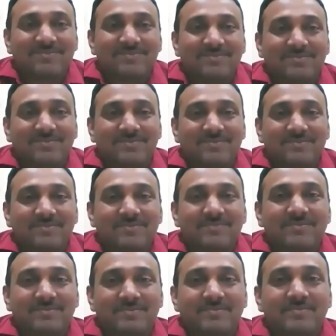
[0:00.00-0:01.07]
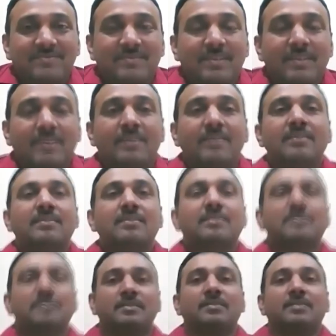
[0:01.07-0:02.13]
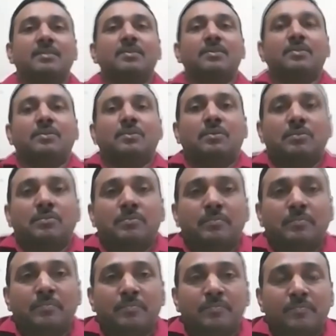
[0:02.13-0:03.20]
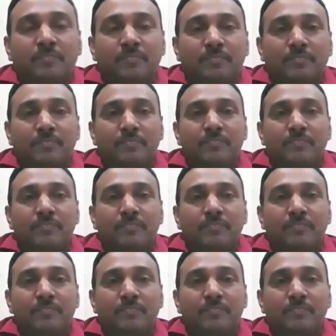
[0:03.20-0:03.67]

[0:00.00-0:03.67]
[no speech]